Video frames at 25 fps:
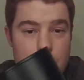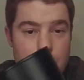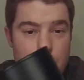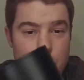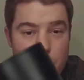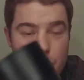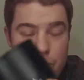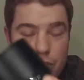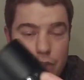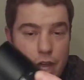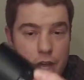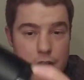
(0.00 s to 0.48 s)

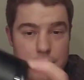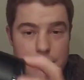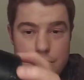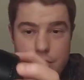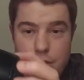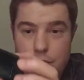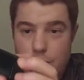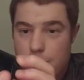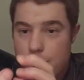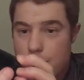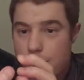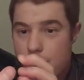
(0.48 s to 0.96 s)
Hold that
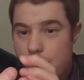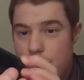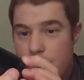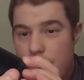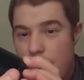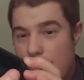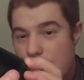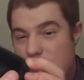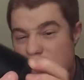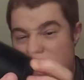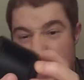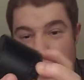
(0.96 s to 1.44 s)
for
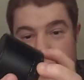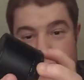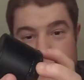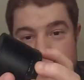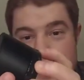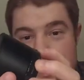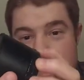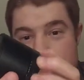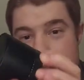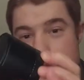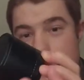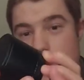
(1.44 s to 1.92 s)
five seconds,
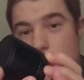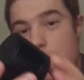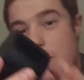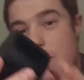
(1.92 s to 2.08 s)
I assume,